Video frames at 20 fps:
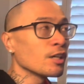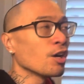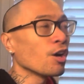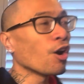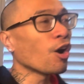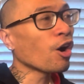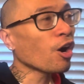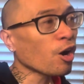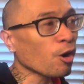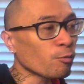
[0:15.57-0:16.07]

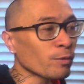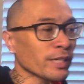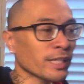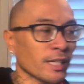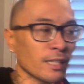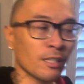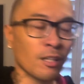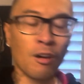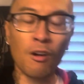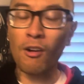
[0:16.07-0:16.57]
all weekend
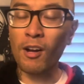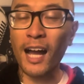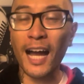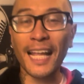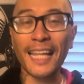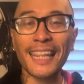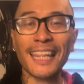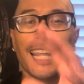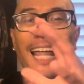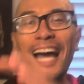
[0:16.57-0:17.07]
long. I
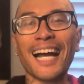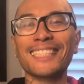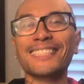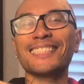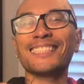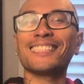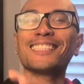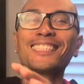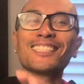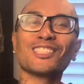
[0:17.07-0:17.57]
locked
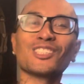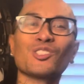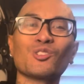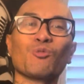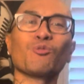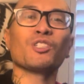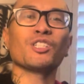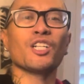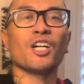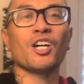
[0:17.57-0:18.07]
into the
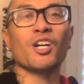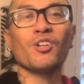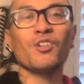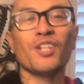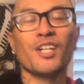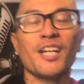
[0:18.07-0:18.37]
studio.